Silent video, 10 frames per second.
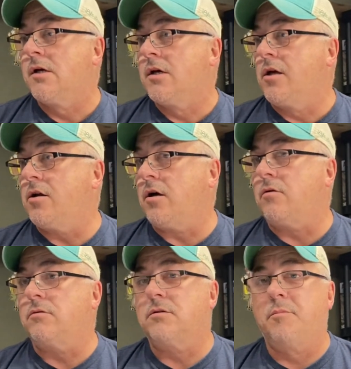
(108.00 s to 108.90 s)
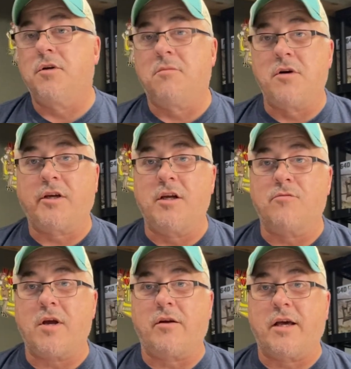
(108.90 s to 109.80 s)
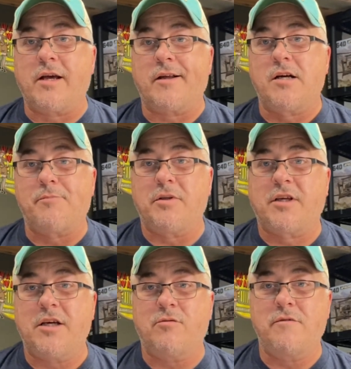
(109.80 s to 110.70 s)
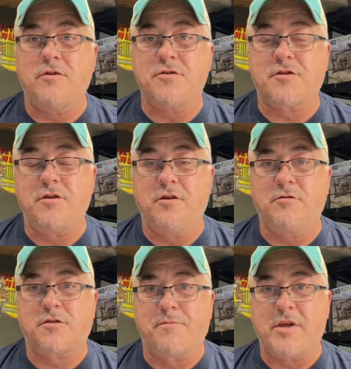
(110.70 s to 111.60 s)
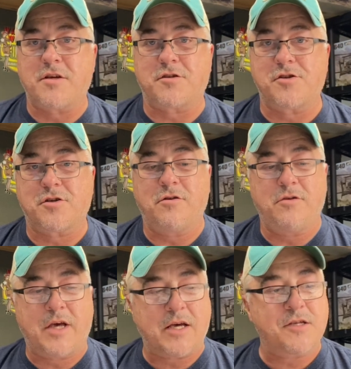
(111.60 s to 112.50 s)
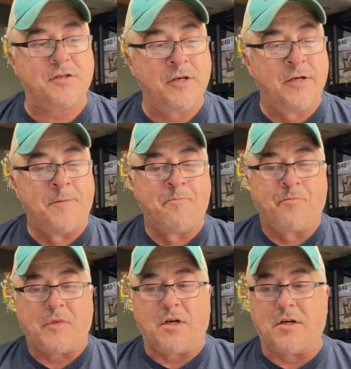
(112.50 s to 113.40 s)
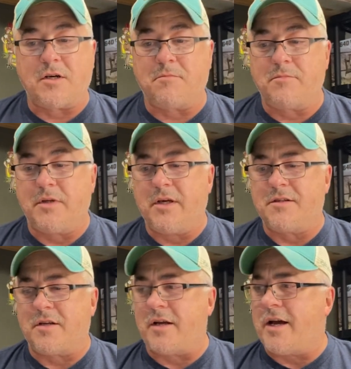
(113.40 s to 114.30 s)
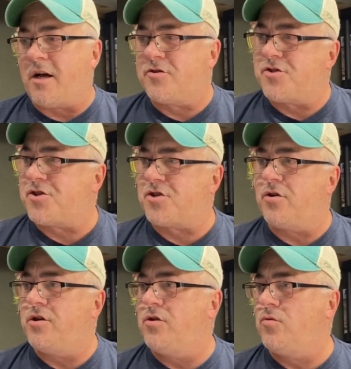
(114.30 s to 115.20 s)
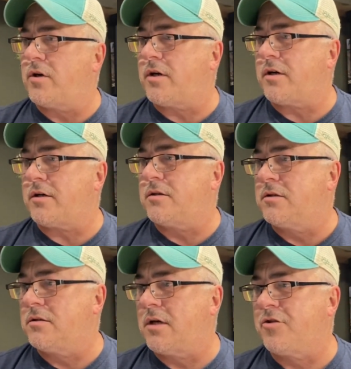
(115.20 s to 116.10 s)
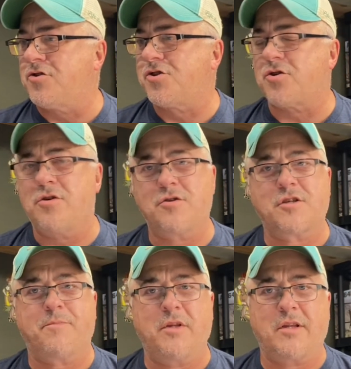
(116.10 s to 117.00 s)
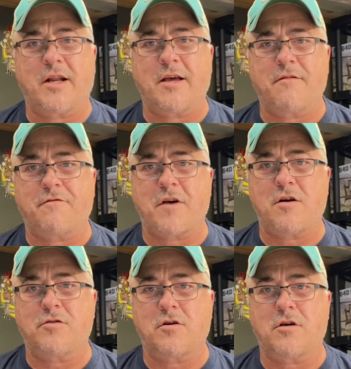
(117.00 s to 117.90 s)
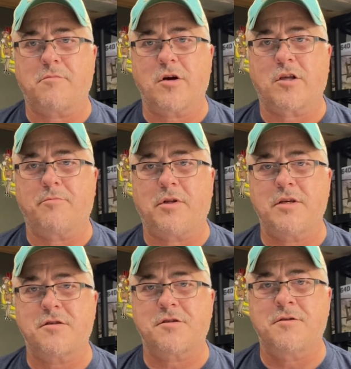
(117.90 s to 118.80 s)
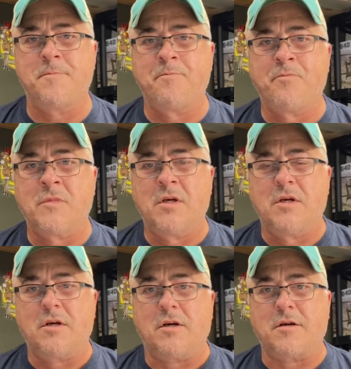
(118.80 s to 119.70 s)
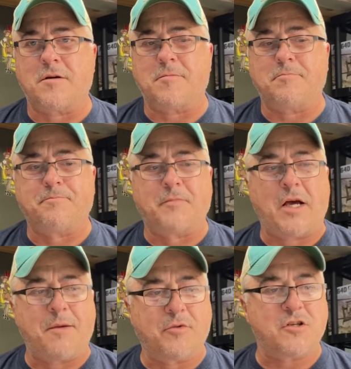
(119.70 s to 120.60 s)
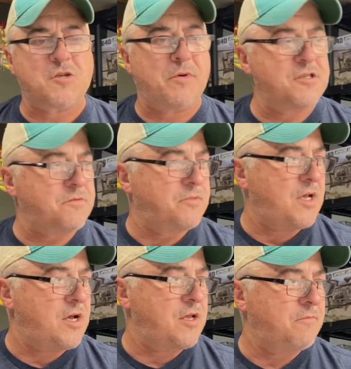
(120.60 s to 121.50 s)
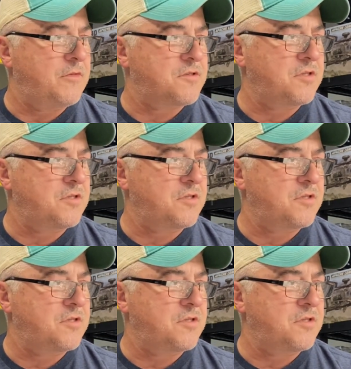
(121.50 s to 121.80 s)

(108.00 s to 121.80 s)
I'm going to monkey around. I got a couple of kit reviews to do, some things to show you guys. And tonight I'll just show you something that I found on Marketplace. I am going to spend some time this